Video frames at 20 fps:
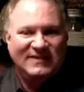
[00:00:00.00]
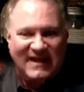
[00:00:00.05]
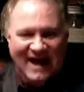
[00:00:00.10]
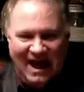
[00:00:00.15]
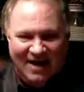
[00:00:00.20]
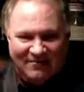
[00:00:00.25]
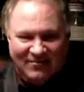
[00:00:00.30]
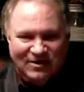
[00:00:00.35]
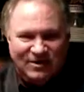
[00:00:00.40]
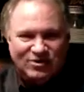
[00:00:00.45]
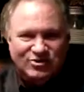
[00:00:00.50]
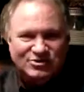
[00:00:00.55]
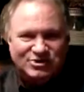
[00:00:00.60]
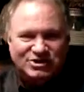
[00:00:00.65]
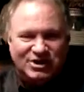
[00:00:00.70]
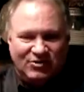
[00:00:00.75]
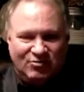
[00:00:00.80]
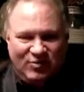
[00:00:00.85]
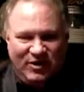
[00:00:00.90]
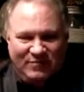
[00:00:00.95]
the
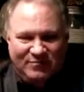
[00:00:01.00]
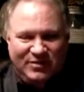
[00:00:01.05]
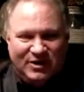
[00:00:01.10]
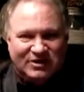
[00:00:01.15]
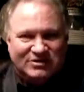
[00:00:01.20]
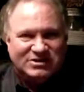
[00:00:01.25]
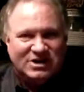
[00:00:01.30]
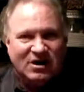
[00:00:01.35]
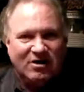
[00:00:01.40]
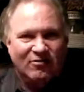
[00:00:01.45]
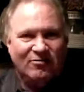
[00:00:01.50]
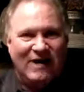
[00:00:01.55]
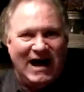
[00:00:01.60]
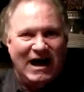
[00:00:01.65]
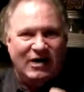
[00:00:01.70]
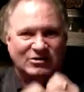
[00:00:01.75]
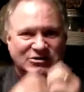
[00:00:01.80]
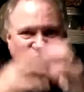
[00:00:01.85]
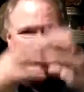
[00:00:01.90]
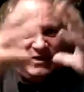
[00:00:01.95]
evolution. We built our
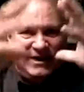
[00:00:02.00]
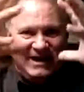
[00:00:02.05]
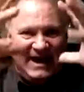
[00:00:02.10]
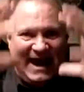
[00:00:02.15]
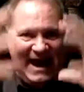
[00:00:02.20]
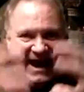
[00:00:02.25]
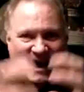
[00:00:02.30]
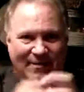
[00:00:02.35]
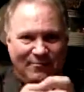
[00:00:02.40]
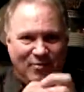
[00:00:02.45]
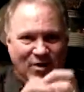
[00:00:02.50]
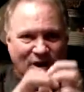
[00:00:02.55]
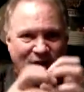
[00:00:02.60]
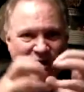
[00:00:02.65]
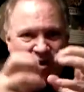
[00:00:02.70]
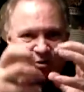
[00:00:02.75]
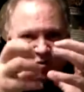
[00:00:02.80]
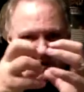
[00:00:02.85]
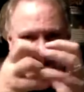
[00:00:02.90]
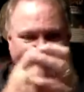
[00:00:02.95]
routes. We came,
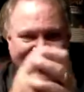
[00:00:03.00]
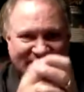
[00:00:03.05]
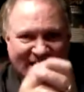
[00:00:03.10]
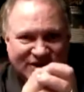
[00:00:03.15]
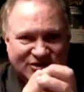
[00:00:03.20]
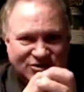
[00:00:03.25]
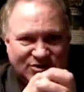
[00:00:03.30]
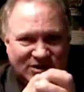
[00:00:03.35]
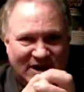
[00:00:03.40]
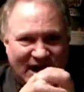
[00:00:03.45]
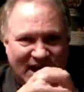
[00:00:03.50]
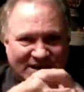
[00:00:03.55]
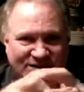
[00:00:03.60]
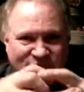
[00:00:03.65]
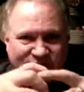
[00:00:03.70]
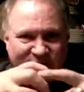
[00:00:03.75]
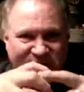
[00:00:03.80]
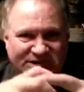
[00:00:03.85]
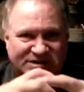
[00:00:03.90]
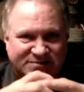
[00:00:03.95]
we
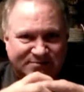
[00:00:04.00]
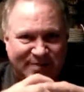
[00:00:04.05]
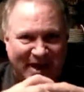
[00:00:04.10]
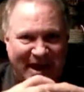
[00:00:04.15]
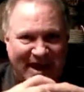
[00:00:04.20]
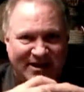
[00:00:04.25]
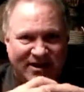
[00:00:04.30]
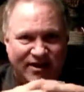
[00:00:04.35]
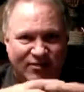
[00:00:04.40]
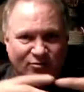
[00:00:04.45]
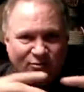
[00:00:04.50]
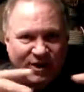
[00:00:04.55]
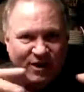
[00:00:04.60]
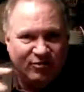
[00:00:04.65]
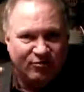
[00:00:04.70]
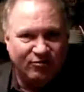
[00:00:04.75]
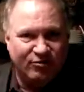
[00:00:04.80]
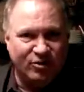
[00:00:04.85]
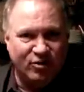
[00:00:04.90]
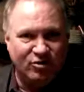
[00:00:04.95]
centralized, we expanded,
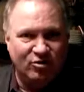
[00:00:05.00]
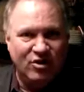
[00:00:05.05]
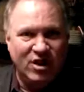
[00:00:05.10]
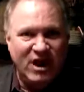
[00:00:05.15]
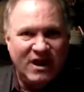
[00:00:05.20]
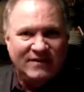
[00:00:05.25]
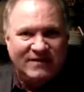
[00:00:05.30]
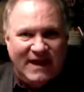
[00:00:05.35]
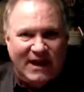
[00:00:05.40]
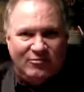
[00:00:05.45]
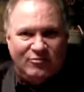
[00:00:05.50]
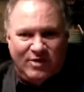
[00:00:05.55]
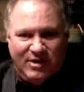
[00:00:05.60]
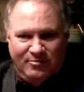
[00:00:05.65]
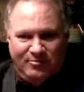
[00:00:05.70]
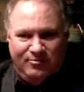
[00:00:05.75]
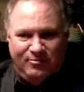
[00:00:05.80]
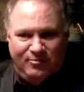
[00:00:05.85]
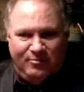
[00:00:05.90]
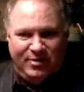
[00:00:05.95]
we grew, then
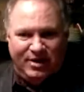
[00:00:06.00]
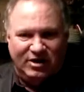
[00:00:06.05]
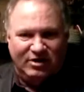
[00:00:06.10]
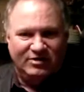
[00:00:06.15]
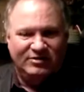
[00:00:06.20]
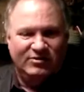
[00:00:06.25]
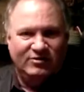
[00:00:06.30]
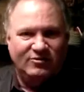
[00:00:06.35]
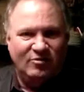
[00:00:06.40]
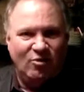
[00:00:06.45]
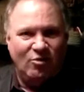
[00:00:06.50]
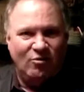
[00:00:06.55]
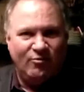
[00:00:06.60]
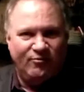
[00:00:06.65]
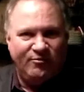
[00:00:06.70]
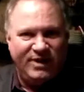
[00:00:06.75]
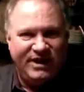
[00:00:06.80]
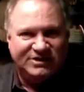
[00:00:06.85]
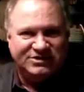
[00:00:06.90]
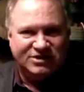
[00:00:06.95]
we built
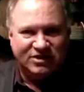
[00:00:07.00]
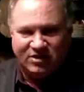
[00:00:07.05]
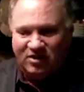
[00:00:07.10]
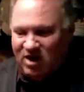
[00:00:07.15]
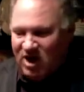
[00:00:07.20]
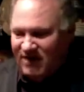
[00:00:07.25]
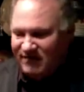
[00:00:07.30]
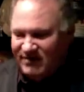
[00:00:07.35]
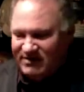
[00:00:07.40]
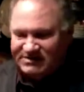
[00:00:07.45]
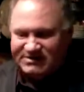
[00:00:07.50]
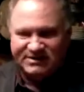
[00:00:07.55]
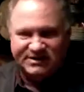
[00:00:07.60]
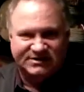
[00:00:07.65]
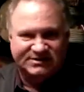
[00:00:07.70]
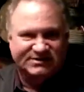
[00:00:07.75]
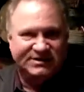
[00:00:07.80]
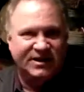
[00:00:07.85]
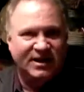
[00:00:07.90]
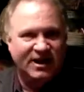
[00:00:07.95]
regional
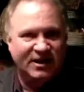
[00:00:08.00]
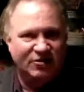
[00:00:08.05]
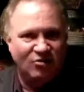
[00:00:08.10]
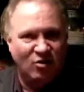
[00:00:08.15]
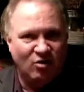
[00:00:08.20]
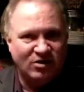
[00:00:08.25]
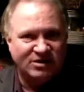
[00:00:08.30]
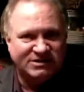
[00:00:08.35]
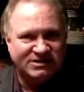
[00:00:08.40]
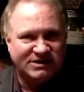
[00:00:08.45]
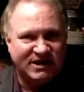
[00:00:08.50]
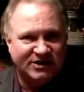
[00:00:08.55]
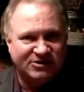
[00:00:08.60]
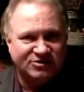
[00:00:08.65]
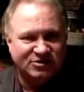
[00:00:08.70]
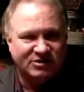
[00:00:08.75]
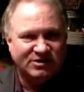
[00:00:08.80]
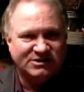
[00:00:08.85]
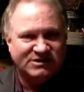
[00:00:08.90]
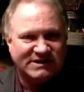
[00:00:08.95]
offices in North,
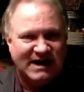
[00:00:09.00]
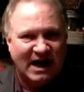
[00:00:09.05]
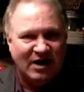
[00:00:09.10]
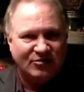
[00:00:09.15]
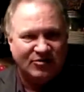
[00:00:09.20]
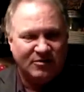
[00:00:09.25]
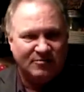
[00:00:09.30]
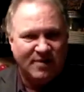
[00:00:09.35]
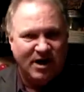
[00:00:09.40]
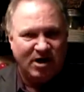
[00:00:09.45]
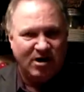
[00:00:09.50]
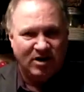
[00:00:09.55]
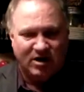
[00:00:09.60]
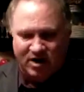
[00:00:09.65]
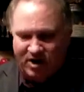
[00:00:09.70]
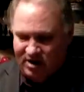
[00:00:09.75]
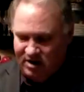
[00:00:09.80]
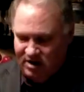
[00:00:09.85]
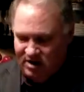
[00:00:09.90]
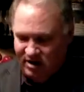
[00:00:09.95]
Central, and South
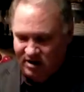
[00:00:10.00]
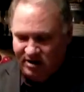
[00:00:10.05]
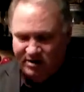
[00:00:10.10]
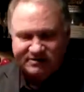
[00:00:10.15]
America.